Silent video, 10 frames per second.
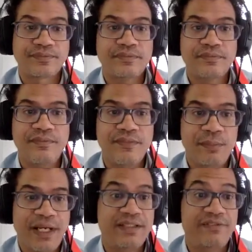Yeah.
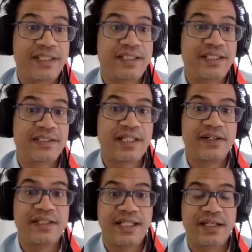By the vaccines
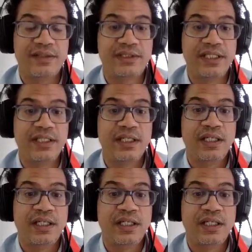currently out there.